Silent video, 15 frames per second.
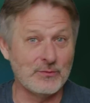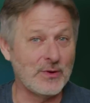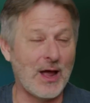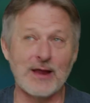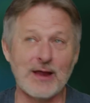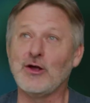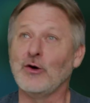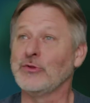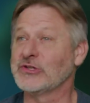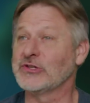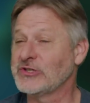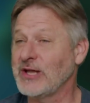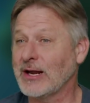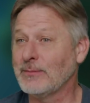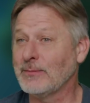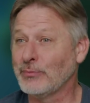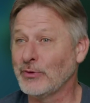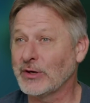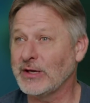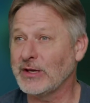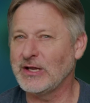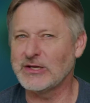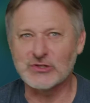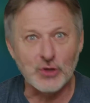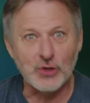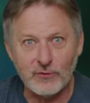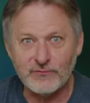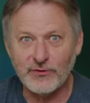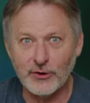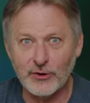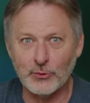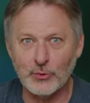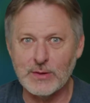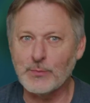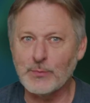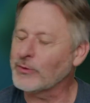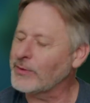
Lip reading: I know the second book is Don't Fear the Reaper.